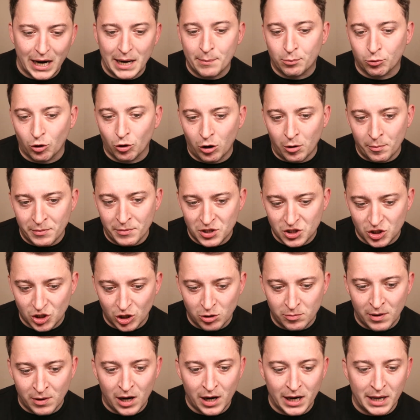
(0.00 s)
He brought on
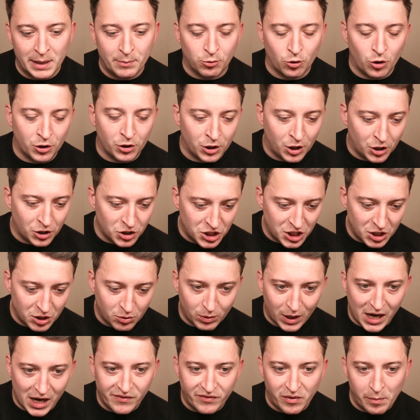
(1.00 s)
Bissouma. He brought on Archie
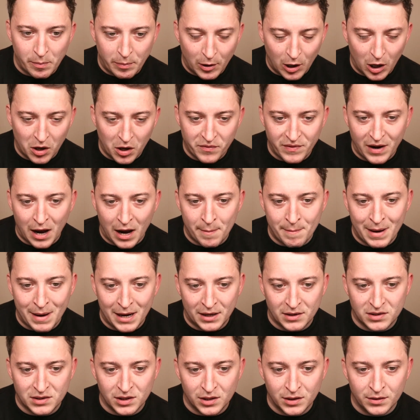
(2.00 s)
Gray for Bergwijn
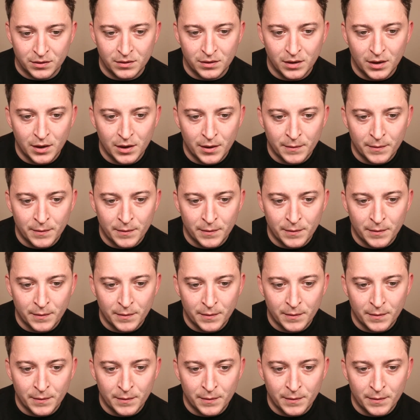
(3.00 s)
Maddison.